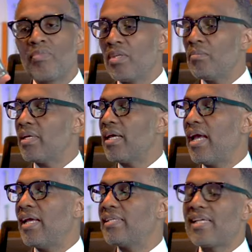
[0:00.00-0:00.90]
But
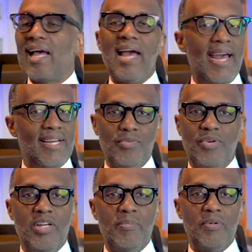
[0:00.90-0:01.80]
guys, I had to
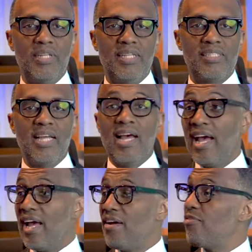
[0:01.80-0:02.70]
re-up on this. I
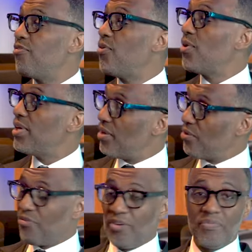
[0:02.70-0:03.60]
have 4 little
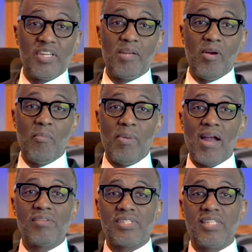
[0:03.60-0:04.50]
50 ml
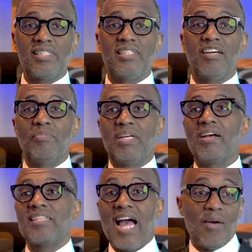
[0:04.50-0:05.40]
bottles of this stuff
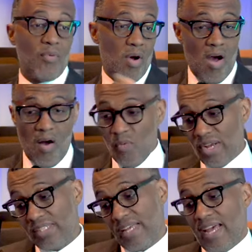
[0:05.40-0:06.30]
because I will
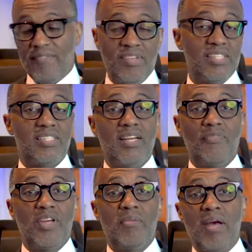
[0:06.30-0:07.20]
always have this stuff
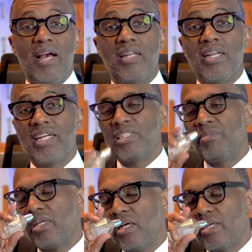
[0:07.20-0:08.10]
in my collection
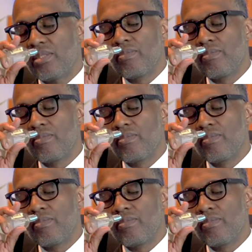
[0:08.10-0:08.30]
because